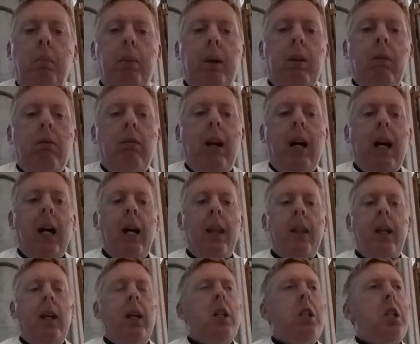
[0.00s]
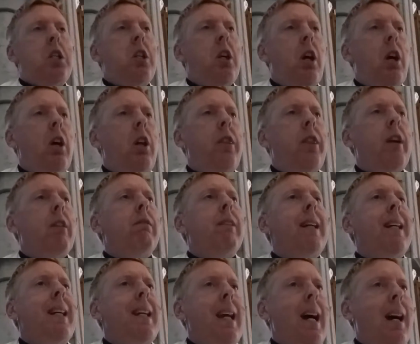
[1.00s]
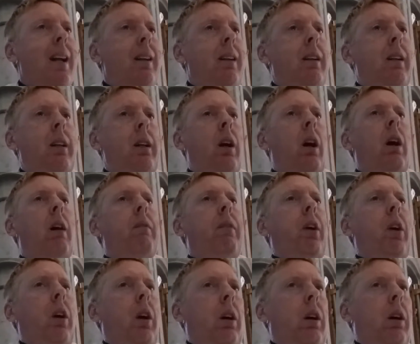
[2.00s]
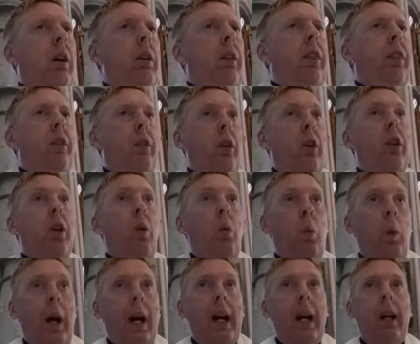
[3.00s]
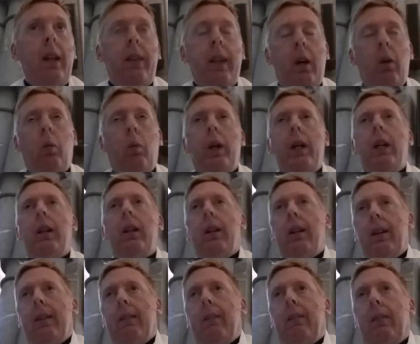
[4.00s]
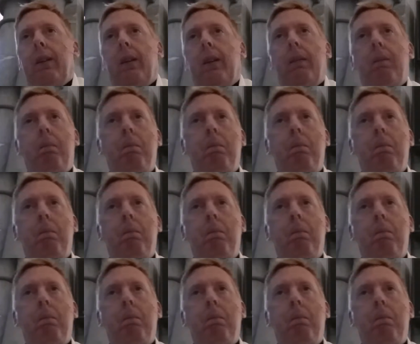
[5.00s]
but rather it showed the reality of God through the way that we live.